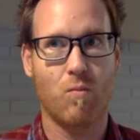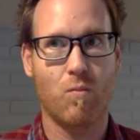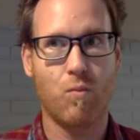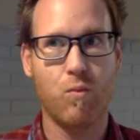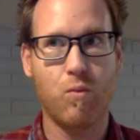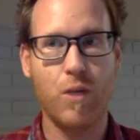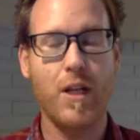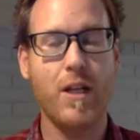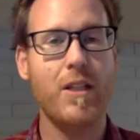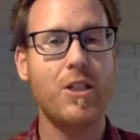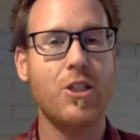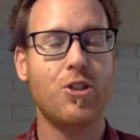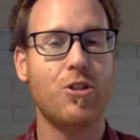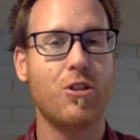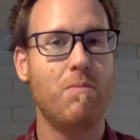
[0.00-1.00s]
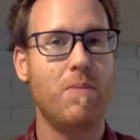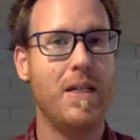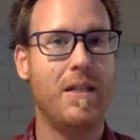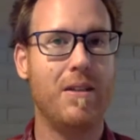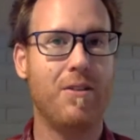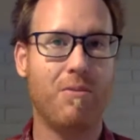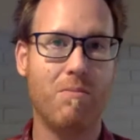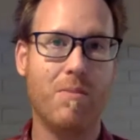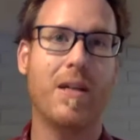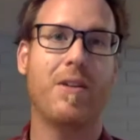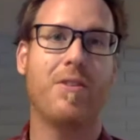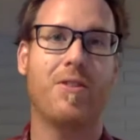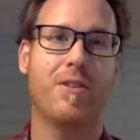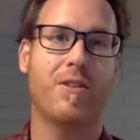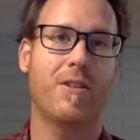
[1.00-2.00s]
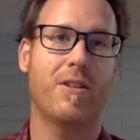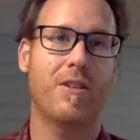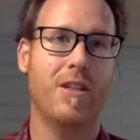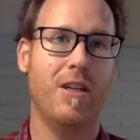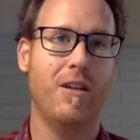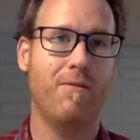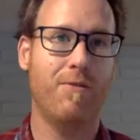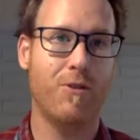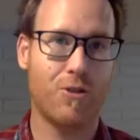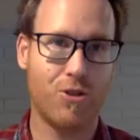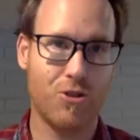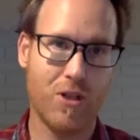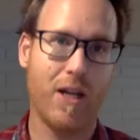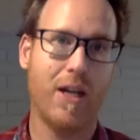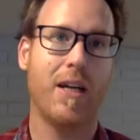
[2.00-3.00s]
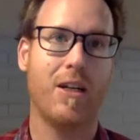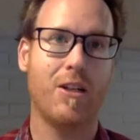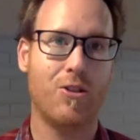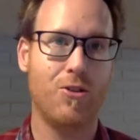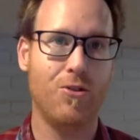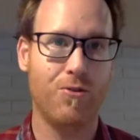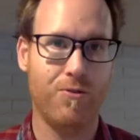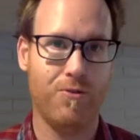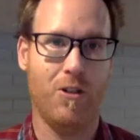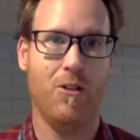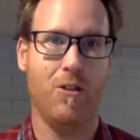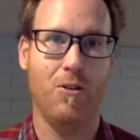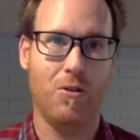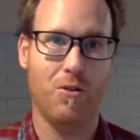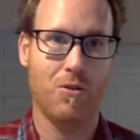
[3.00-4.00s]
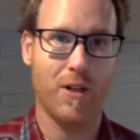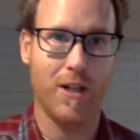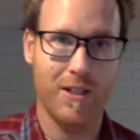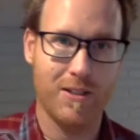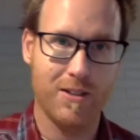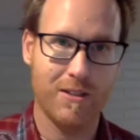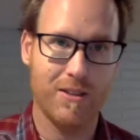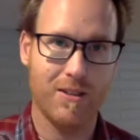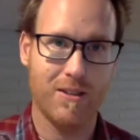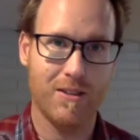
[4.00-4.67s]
really should be dismissed if you're trying to follow Christ.